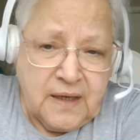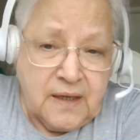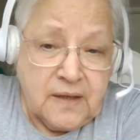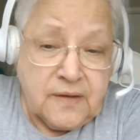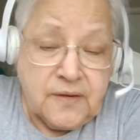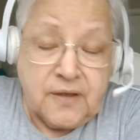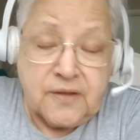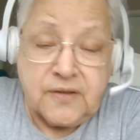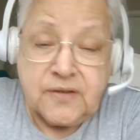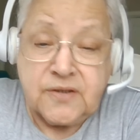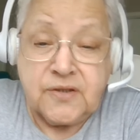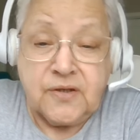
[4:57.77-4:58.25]

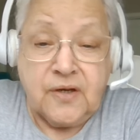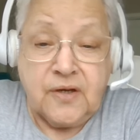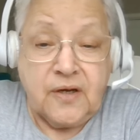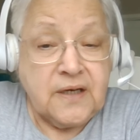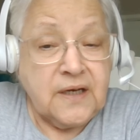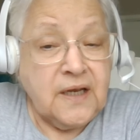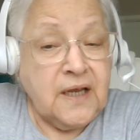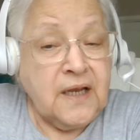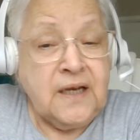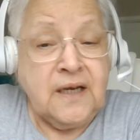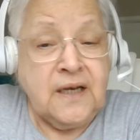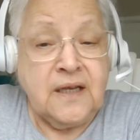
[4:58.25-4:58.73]
There's
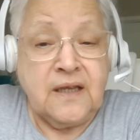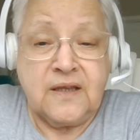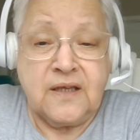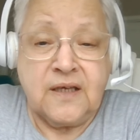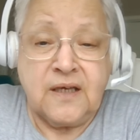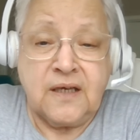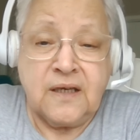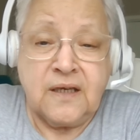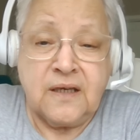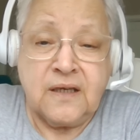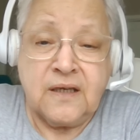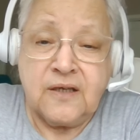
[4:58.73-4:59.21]
not
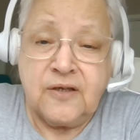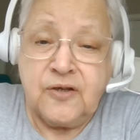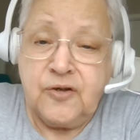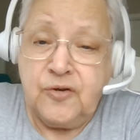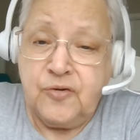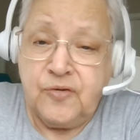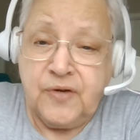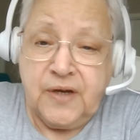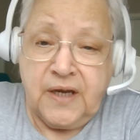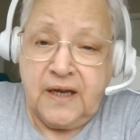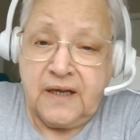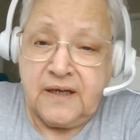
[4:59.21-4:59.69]
anything you
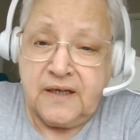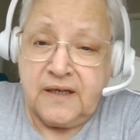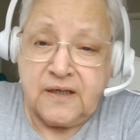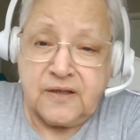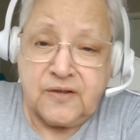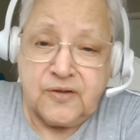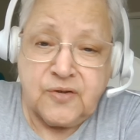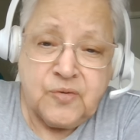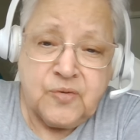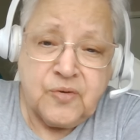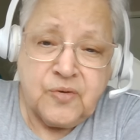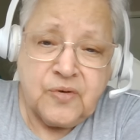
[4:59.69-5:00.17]
can't
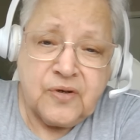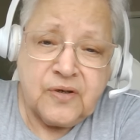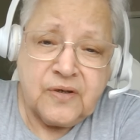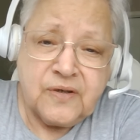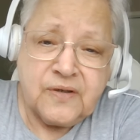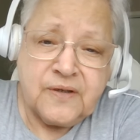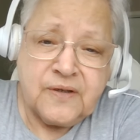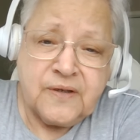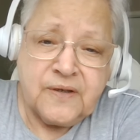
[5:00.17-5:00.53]
endure